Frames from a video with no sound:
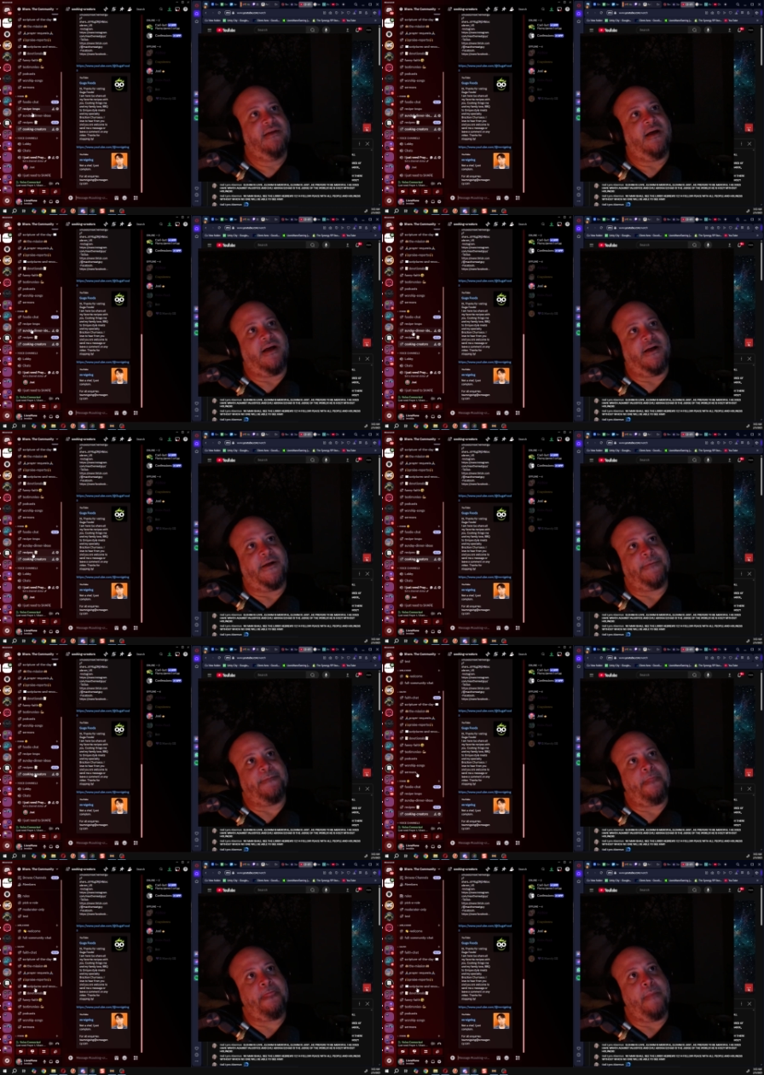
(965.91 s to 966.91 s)

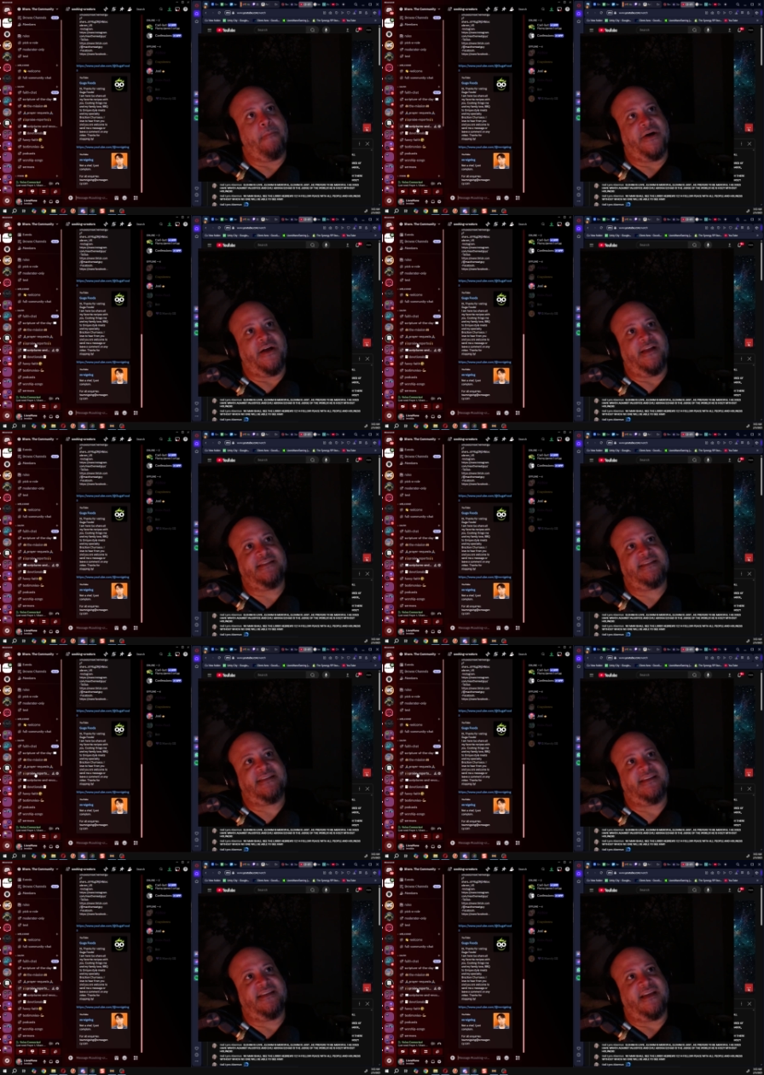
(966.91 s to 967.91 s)

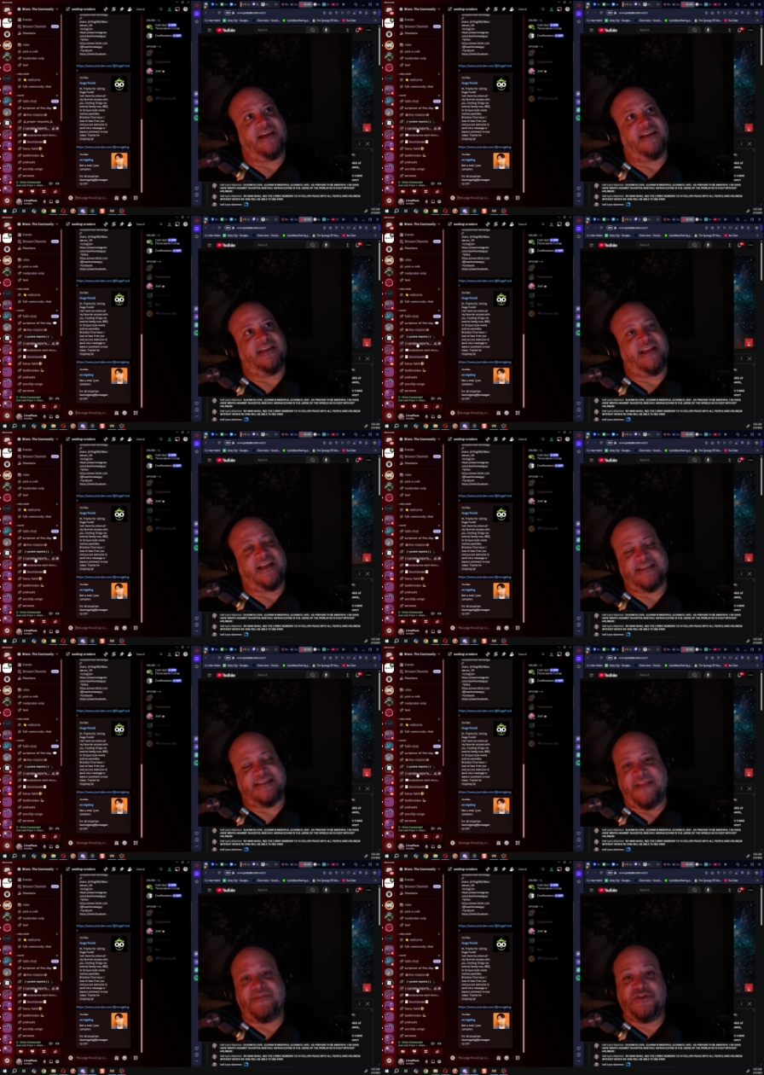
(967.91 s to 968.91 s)
But like I
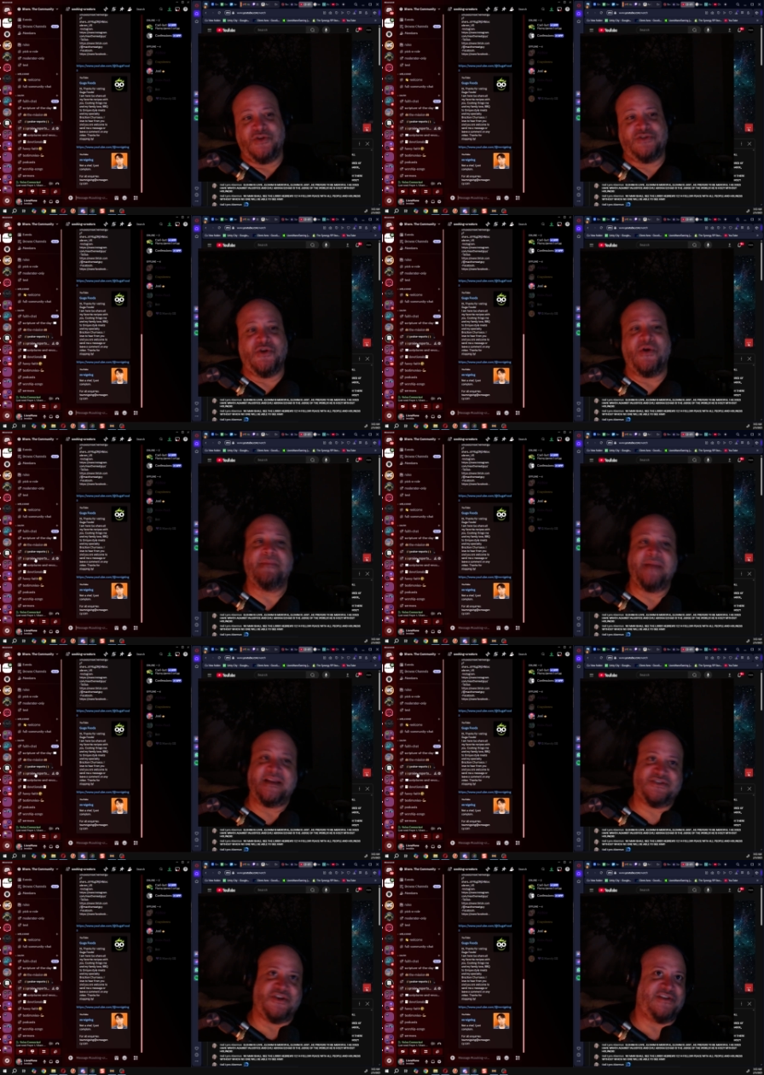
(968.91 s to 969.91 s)
said, if you do join, make
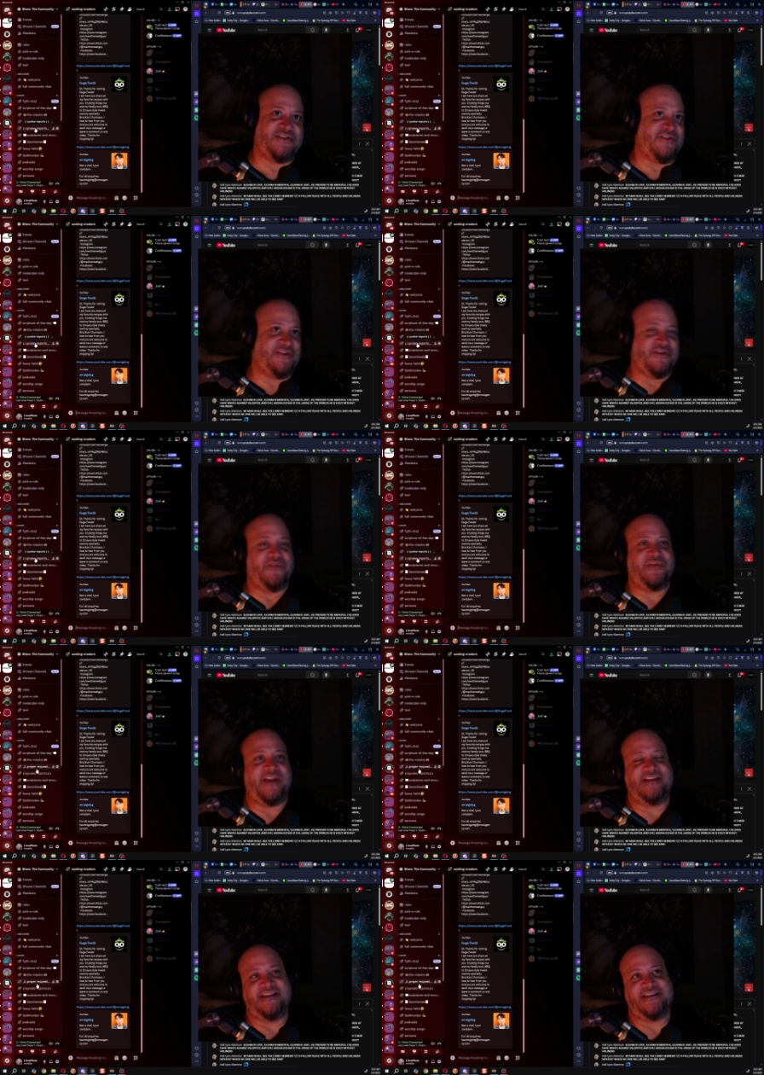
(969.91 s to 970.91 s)
sure you turn the
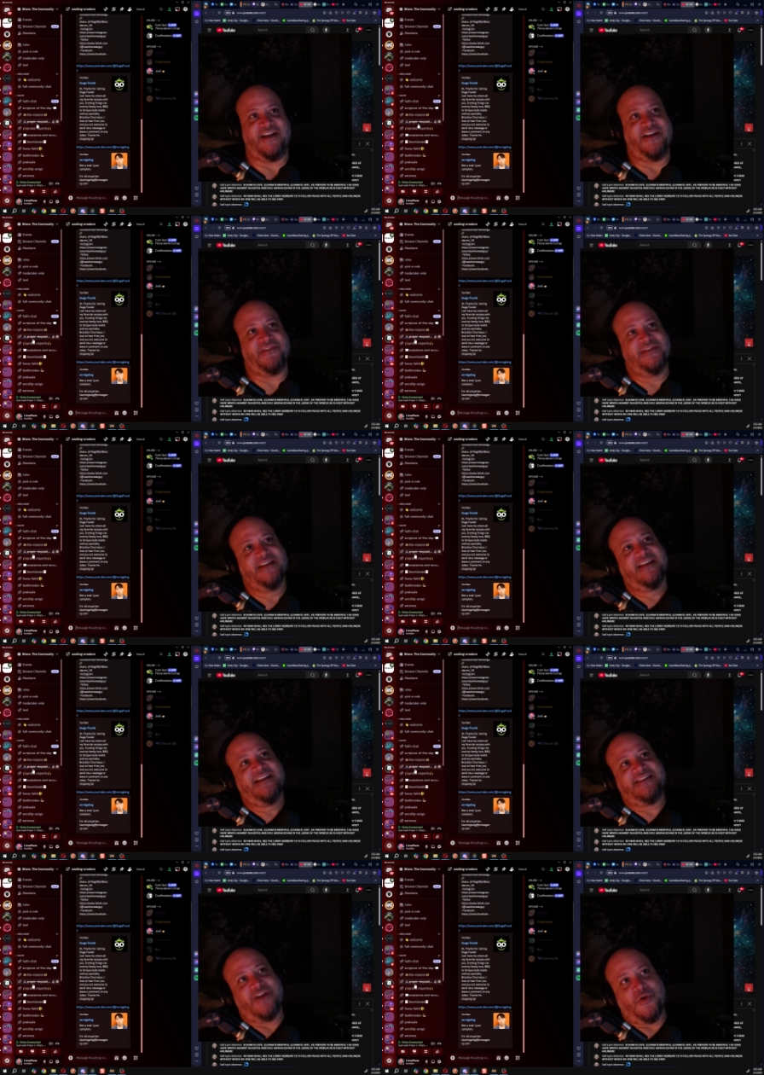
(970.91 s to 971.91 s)
notifications off
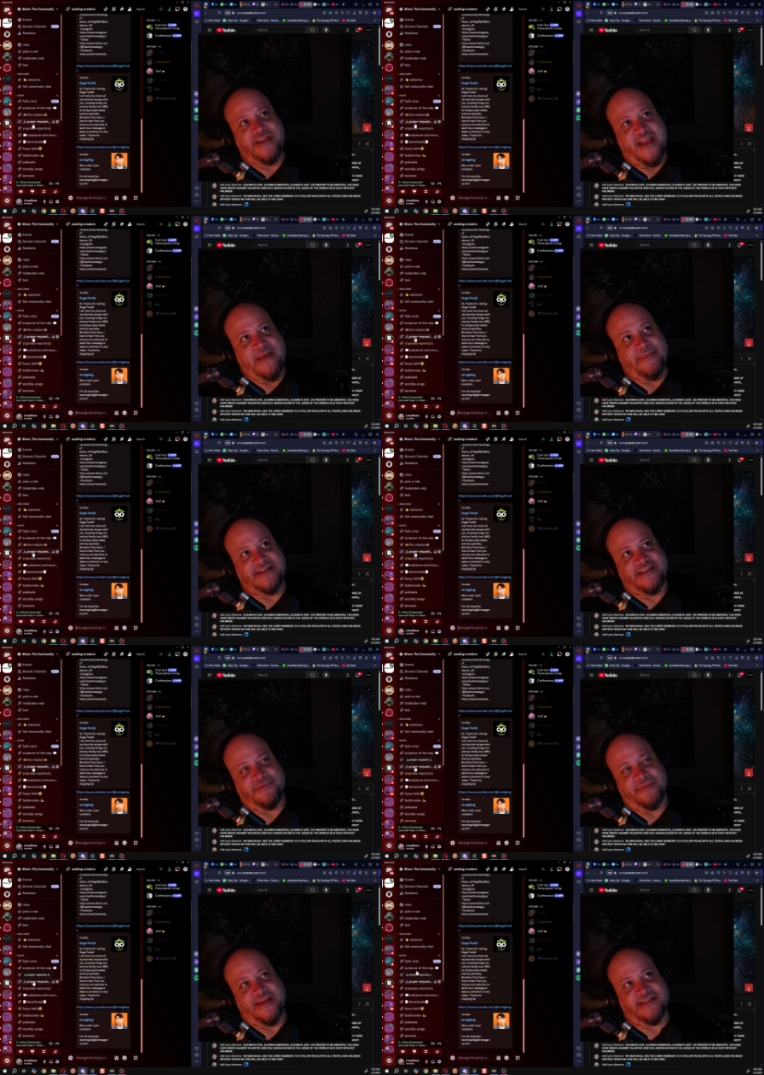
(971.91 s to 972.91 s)
to only at
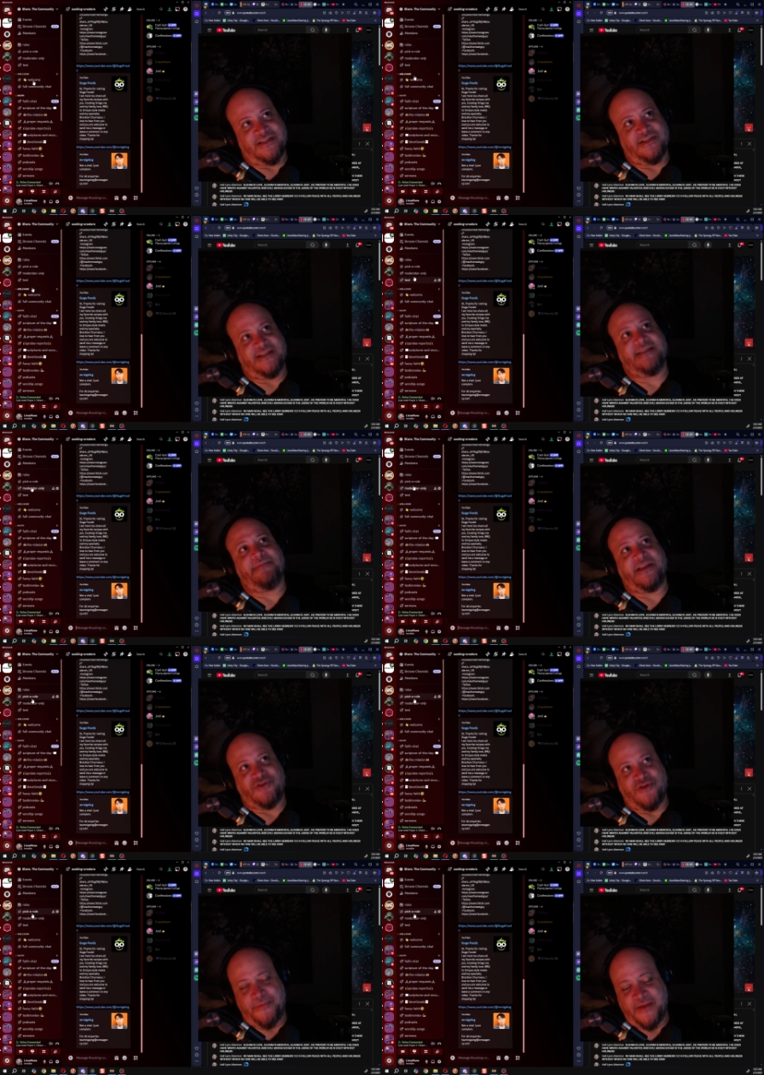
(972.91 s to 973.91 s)
messages. Make
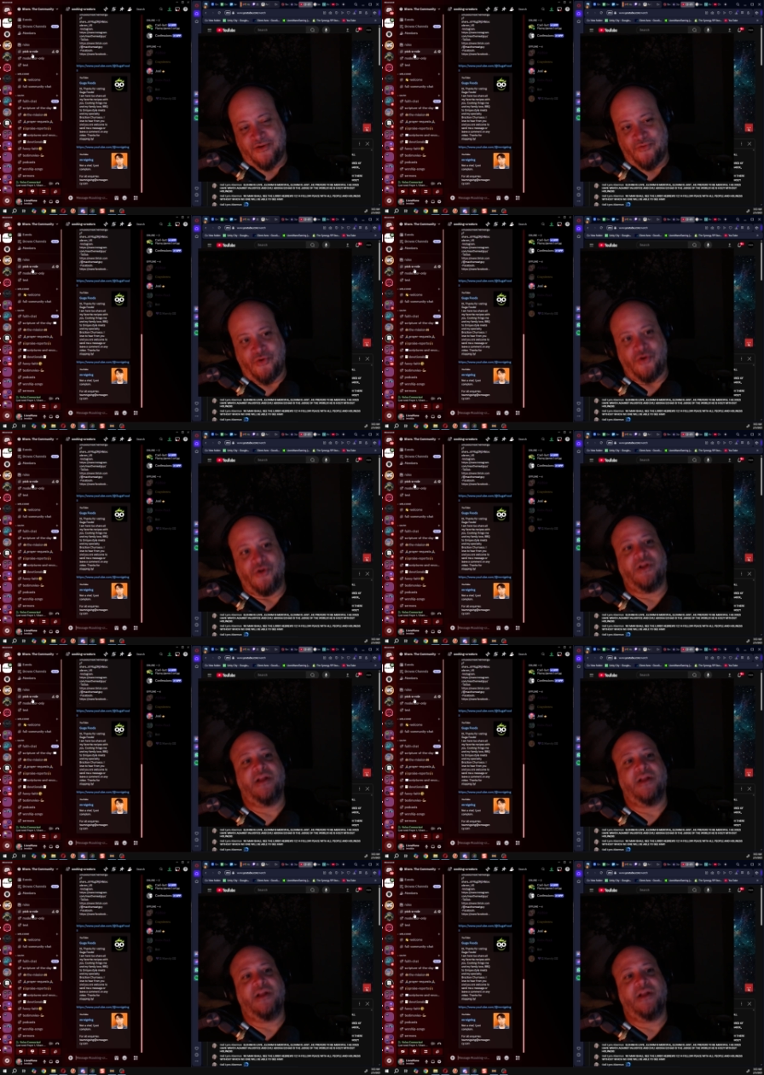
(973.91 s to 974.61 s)
sure you pick a role.